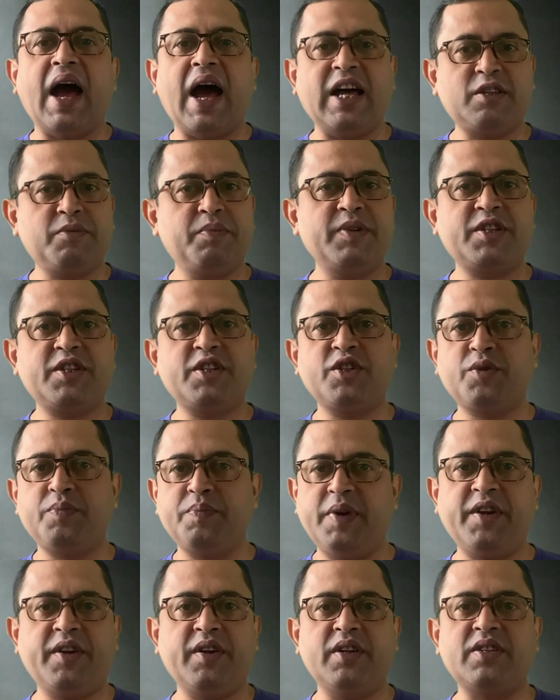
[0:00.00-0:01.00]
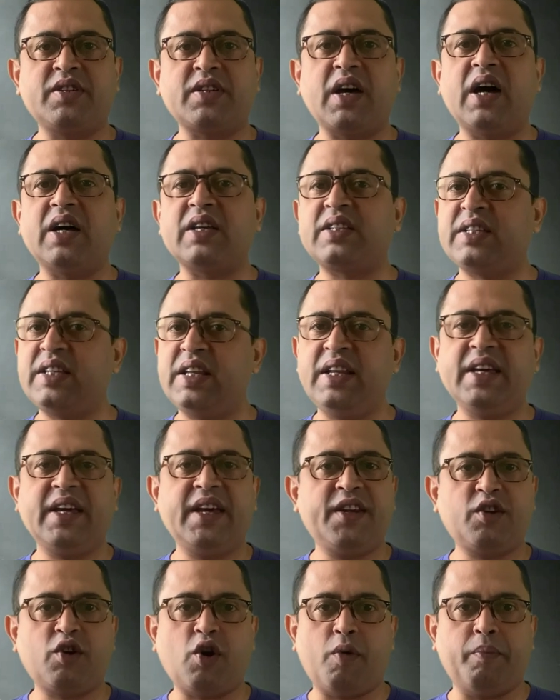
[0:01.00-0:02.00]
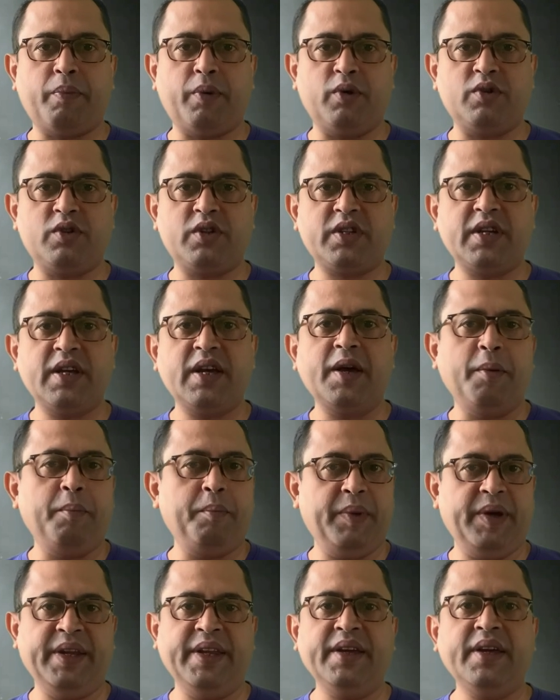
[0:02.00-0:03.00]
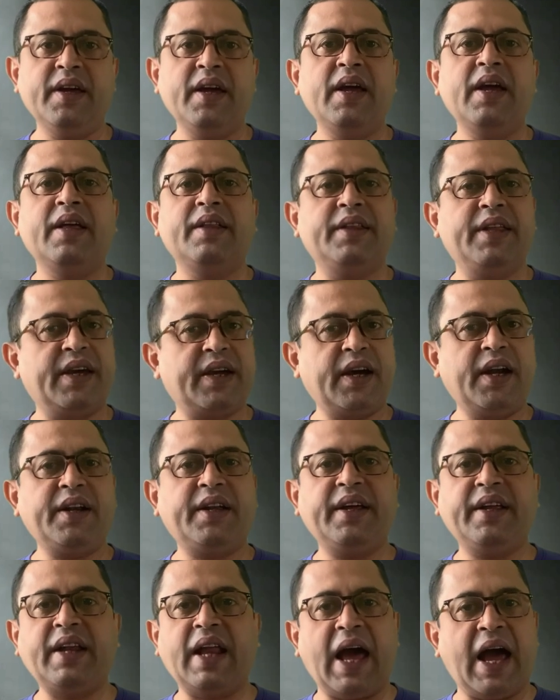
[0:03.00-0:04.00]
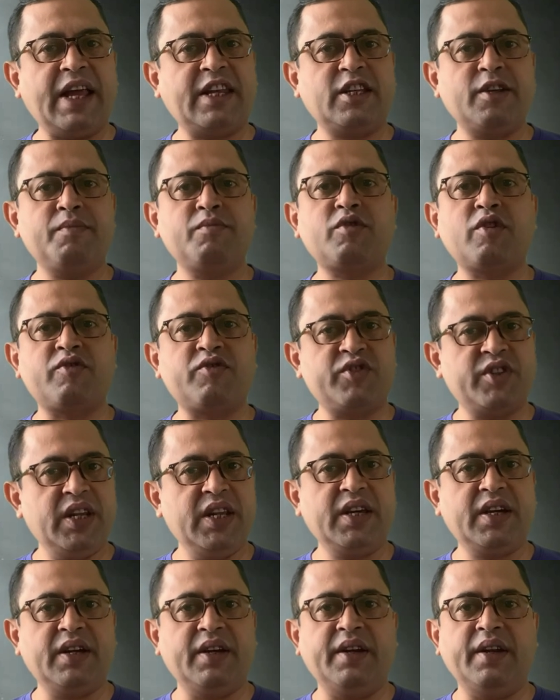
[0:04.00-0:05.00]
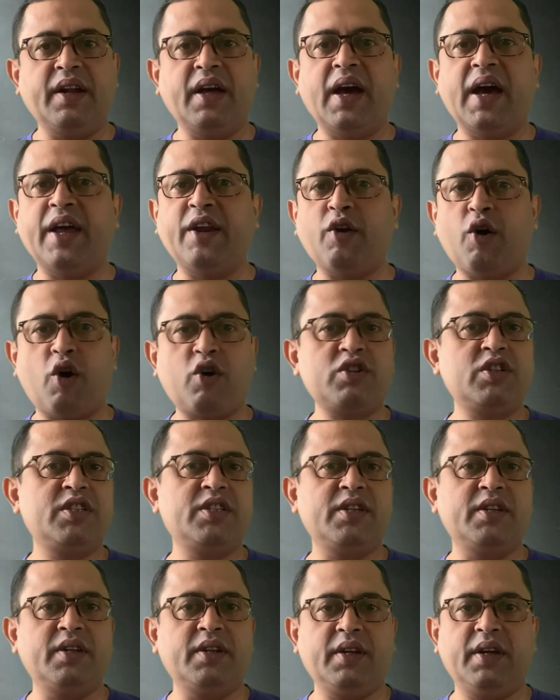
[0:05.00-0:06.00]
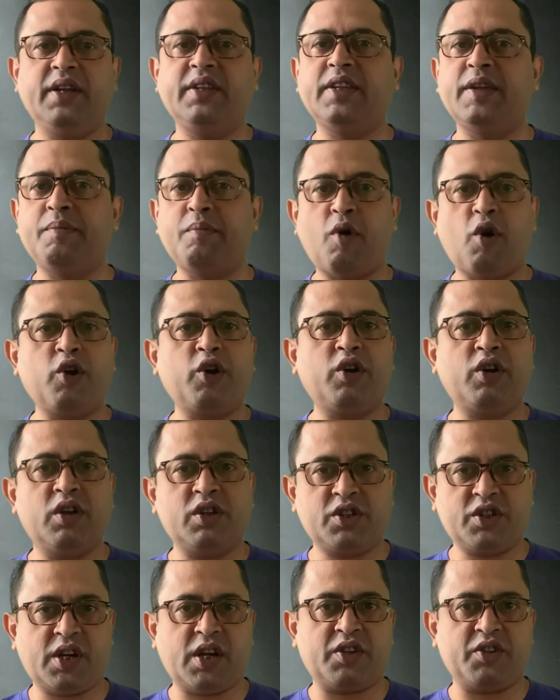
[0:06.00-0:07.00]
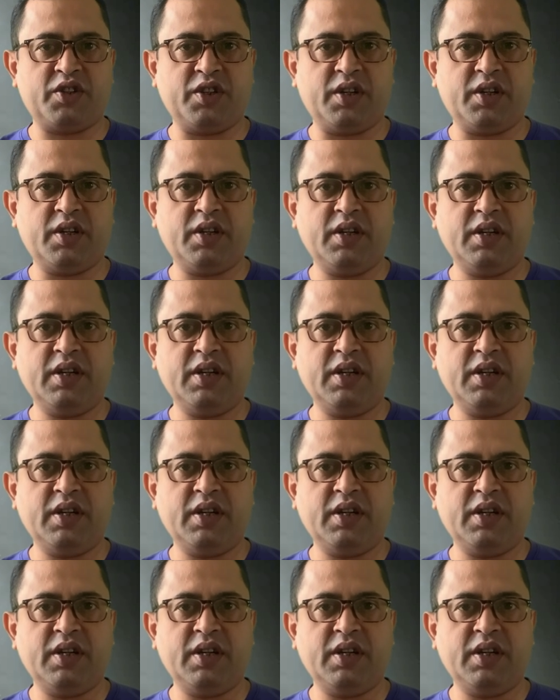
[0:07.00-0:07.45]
asbestos minerals are silicate compounds, meaning they contain atoms of silicon and oxygen in their molecular structure.